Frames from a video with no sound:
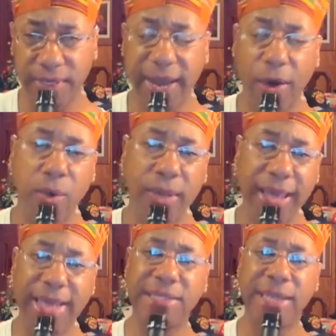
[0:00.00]
not only
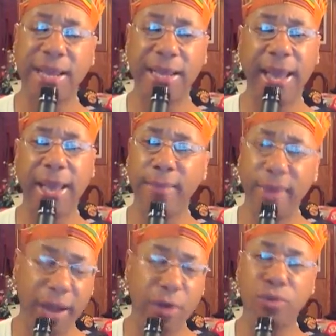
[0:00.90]
anti-gang
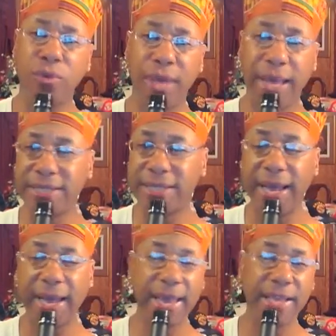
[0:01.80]
but also
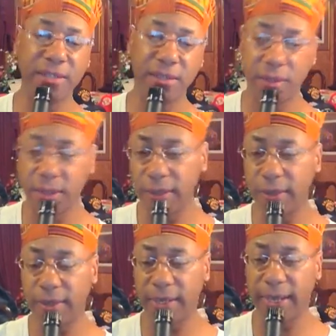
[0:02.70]
anti-hazing.
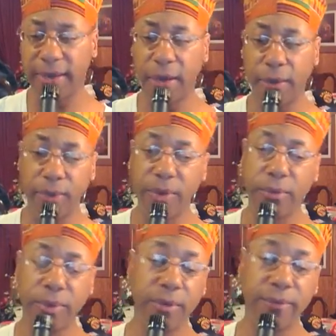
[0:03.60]
And we
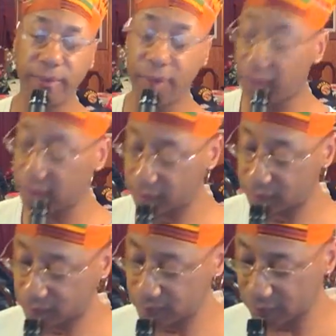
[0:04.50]
don't
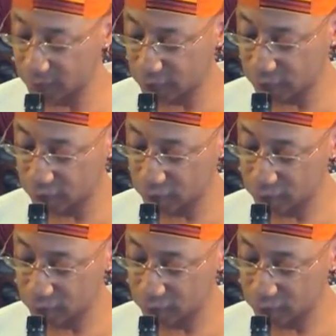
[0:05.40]
also